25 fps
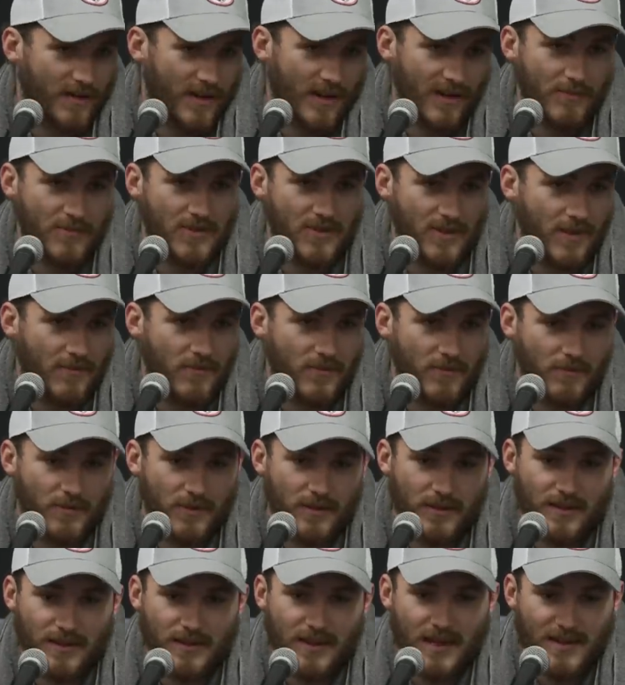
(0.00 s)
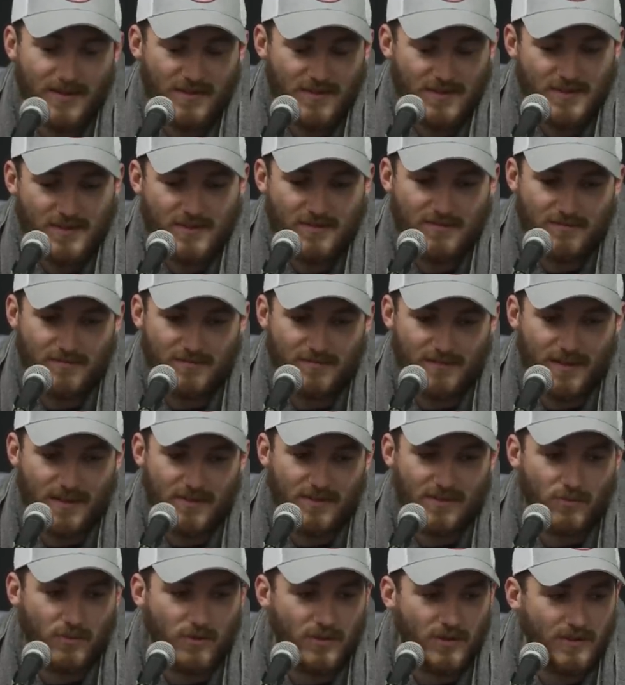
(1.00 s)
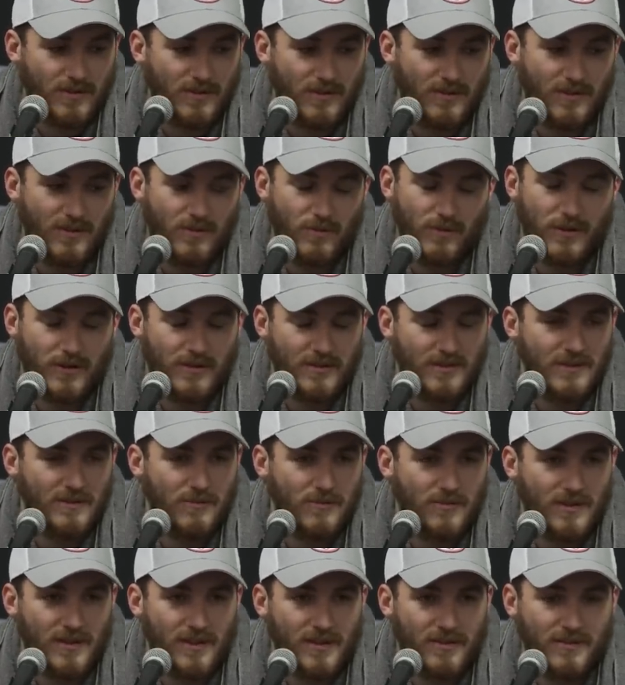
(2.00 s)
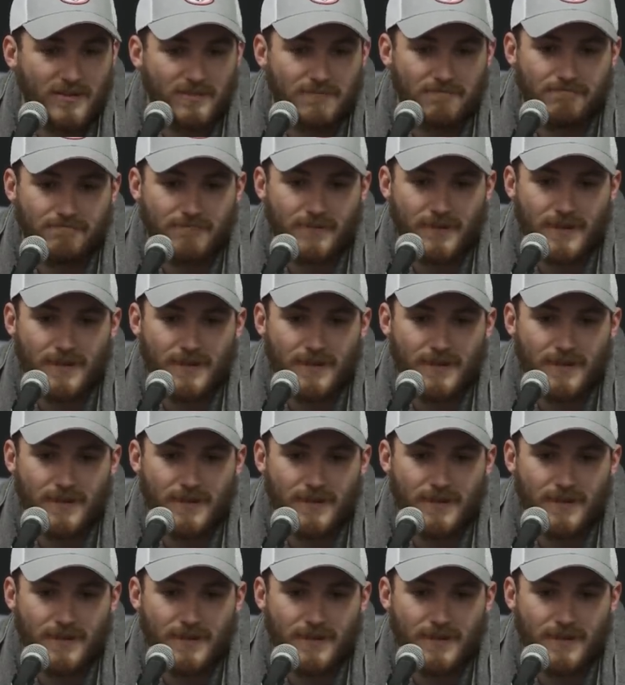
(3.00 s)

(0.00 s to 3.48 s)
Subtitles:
a game seven, but that's where you can wear teams down.